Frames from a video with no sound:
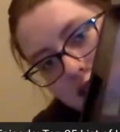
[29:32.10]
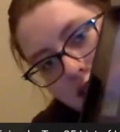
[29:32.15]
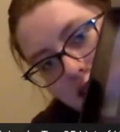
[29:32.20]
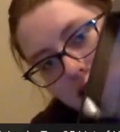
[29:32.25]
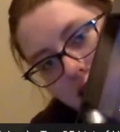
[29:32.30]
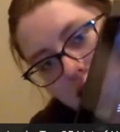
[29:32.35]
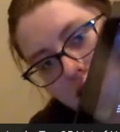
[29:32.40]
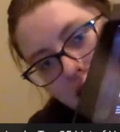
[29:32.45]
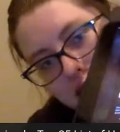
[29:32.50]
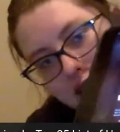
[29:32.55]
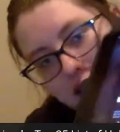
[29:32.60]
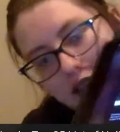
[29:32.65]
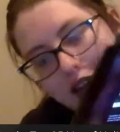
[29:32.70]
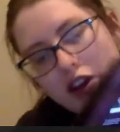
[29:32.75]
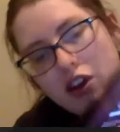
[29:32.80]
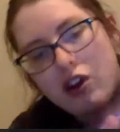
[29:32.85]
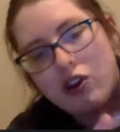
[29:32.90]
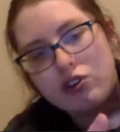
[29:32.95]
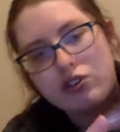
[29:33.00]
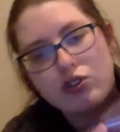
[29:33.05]
series.
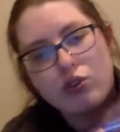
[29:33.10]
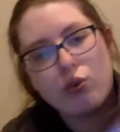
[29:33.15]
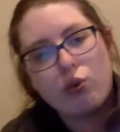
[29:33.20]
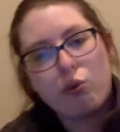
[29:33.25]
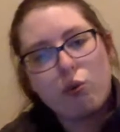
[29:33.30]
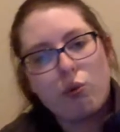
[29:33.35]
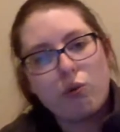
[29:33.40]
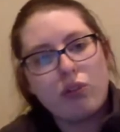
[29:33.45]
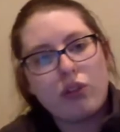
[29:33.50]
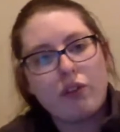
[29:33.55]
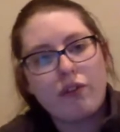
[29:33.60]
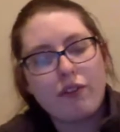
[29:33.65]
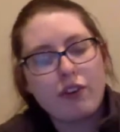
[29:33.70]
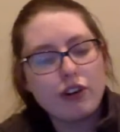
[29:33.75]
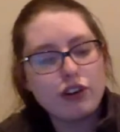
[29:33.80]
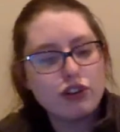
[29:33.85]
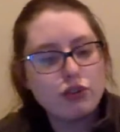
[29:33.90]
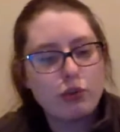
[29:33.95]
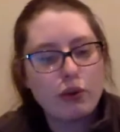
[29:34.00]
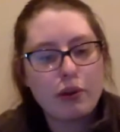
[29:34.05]
So the
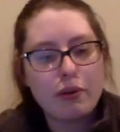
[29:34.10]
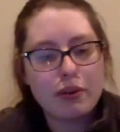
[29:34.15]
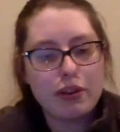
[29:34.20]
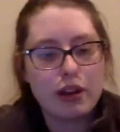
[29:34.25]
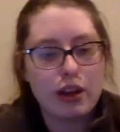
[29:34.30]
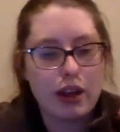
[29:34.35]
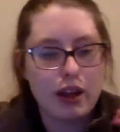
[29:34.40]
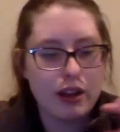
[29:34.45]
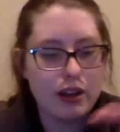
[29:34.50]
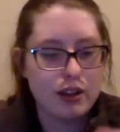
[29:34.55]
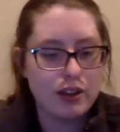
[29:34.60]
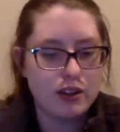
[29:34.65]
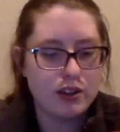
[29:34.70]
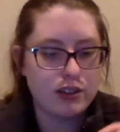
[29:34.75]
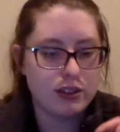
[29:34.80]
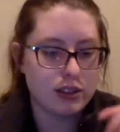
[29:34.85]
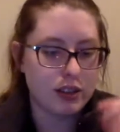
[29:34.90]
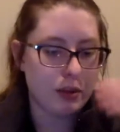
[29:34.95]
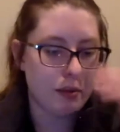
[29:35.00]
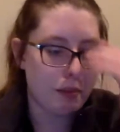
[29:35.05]
first one
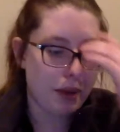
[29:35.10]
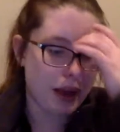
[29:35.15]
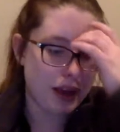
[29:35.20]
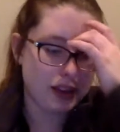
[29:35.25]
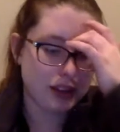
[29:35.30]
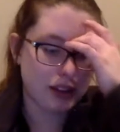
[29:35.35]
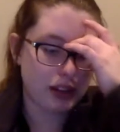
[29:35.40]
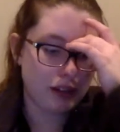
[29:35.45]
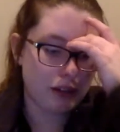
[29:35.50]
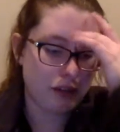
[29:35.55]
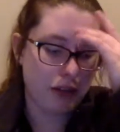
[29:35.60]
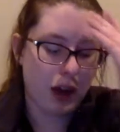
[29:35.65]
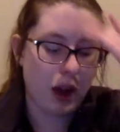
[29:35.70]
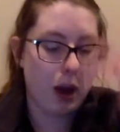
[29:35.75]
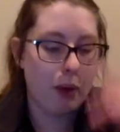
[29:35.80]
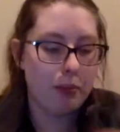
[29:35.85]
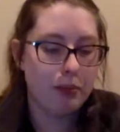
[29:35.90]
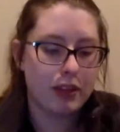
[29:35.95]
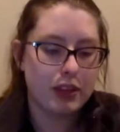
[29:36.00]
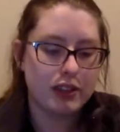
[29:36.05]
is the base of the film,